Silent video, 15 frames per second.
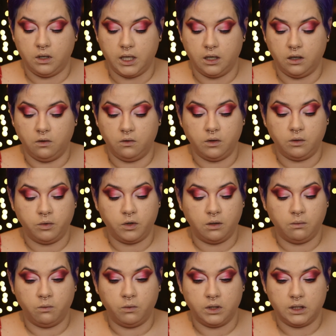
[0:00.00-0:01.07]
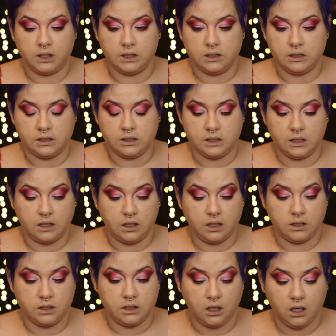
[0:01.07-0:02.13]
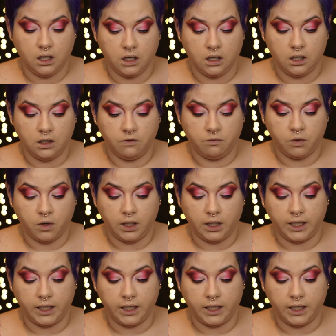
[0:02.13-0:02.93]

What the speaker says: Now, the problem with this is that a ton of,